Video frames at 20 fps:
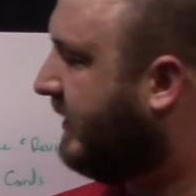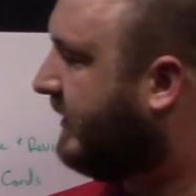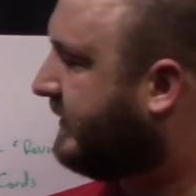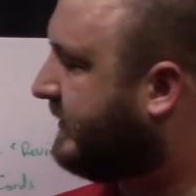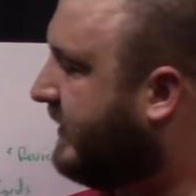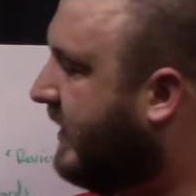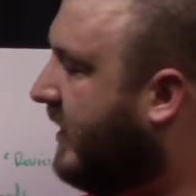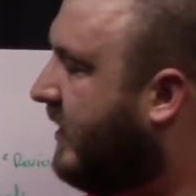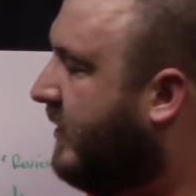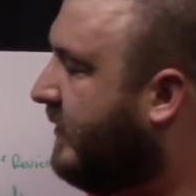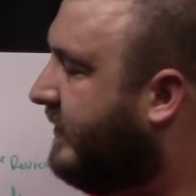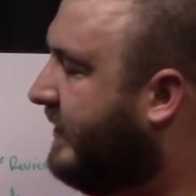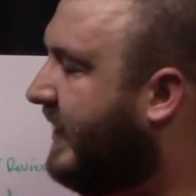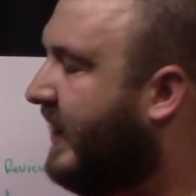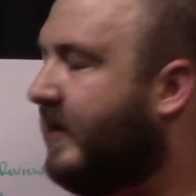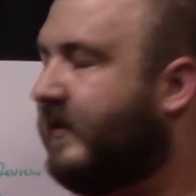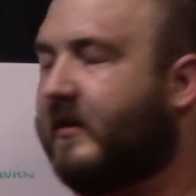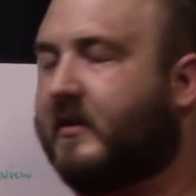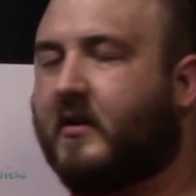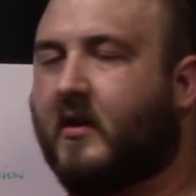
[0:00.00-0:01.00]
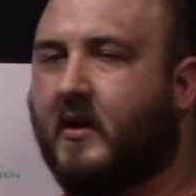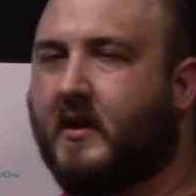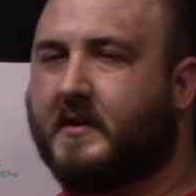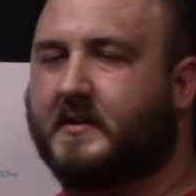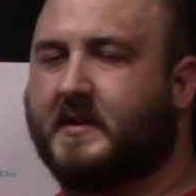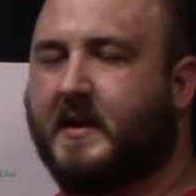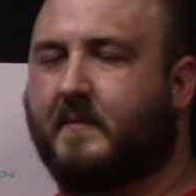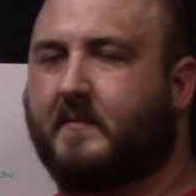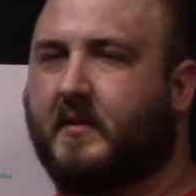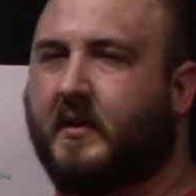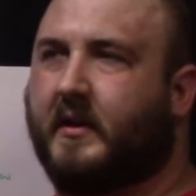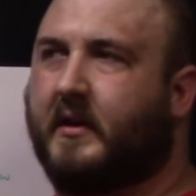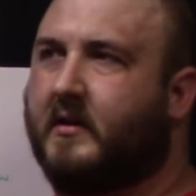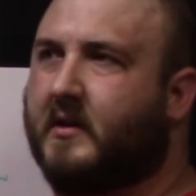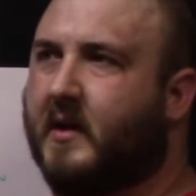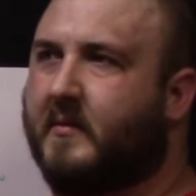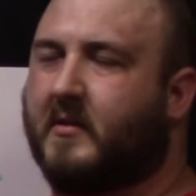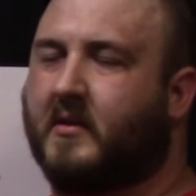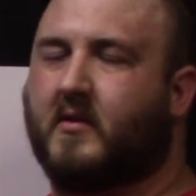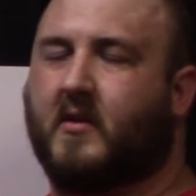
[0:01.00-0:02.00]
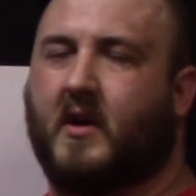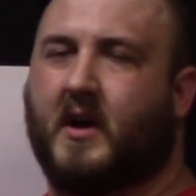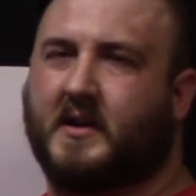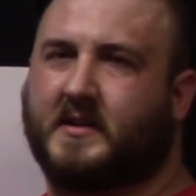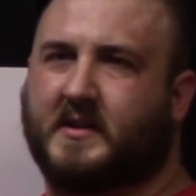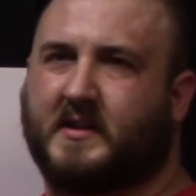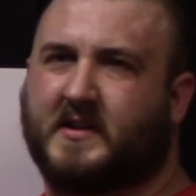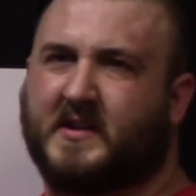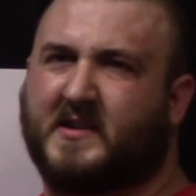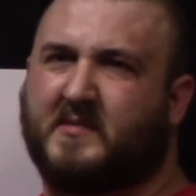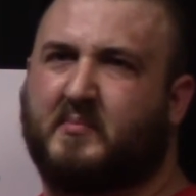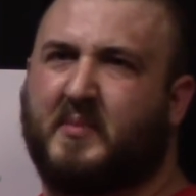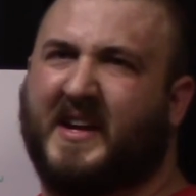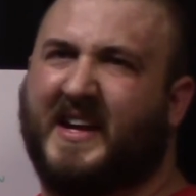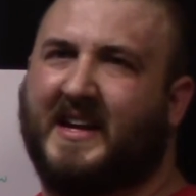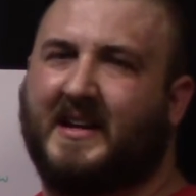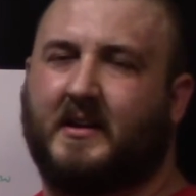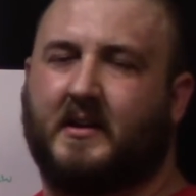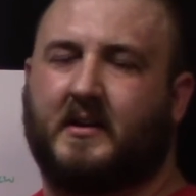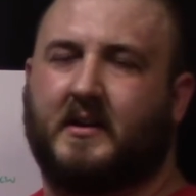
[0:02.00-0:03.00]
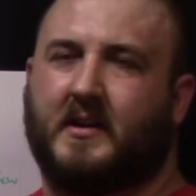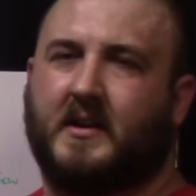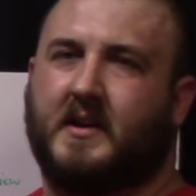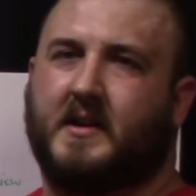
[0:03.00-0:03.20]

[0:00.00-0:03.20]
So the other concept that you come across is speed.